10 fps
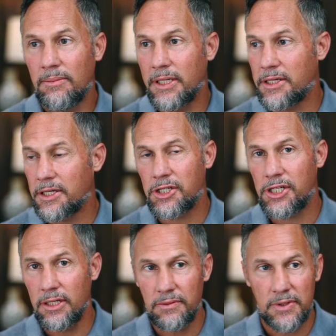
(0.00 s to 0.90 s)
But
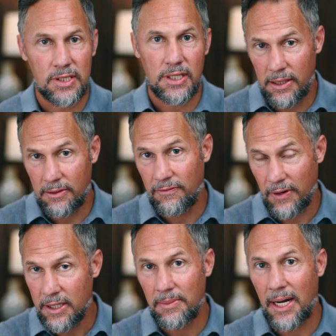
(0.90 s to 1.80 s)
she was a
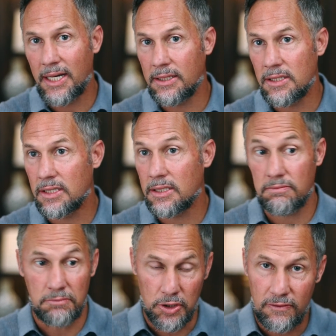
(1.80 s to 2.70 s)
friend of mine's
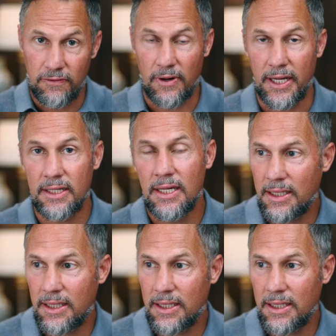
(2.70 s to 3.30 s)
good friend,